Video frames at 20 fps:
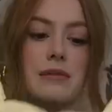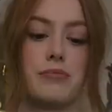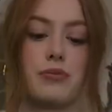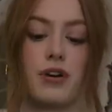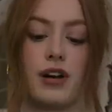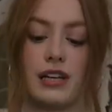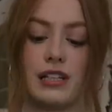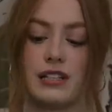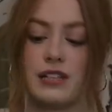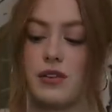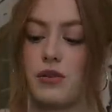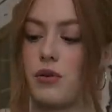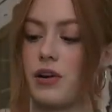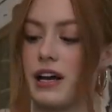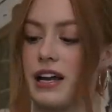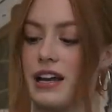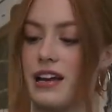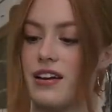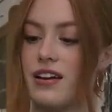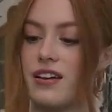the price
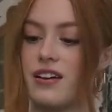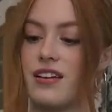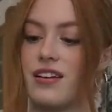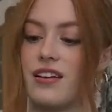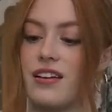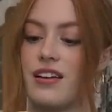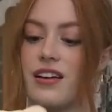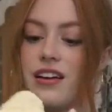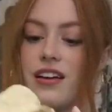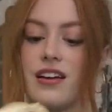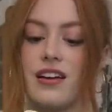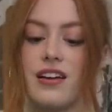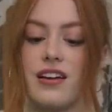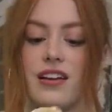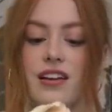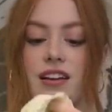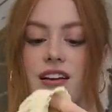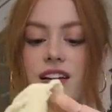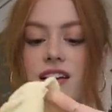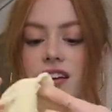quite
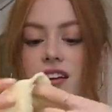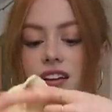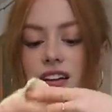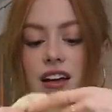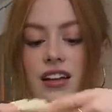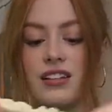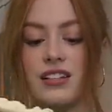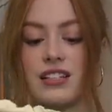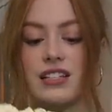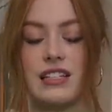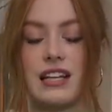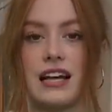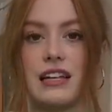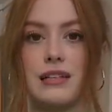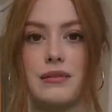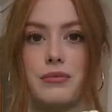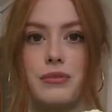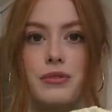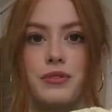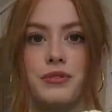
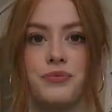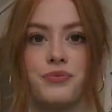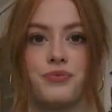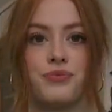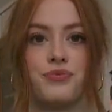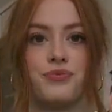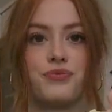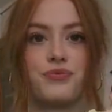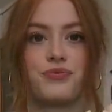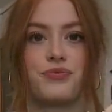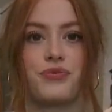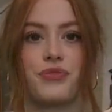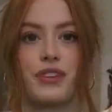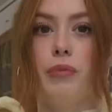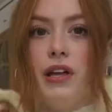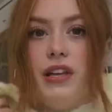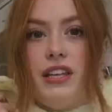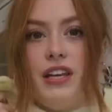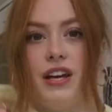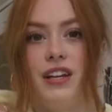understandable.
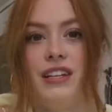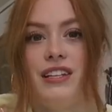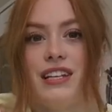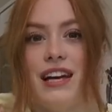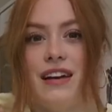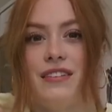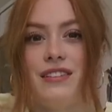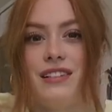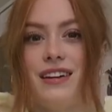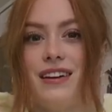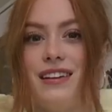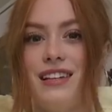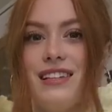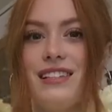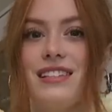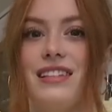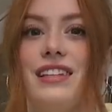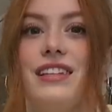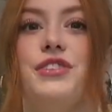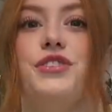But the only downside
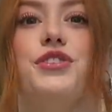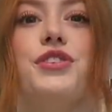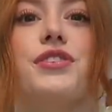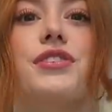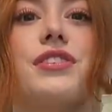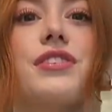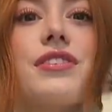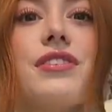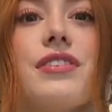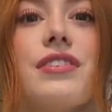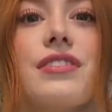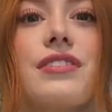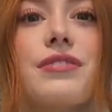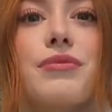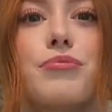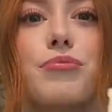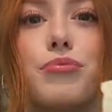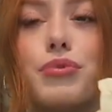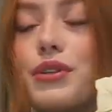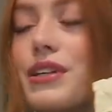is that it's just
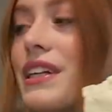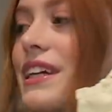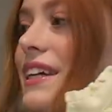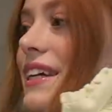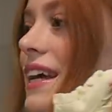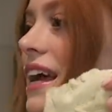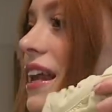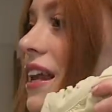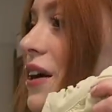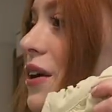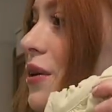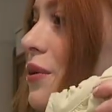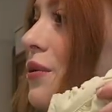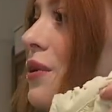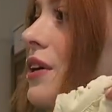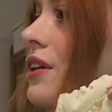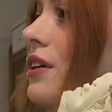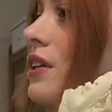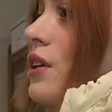pretty yellow.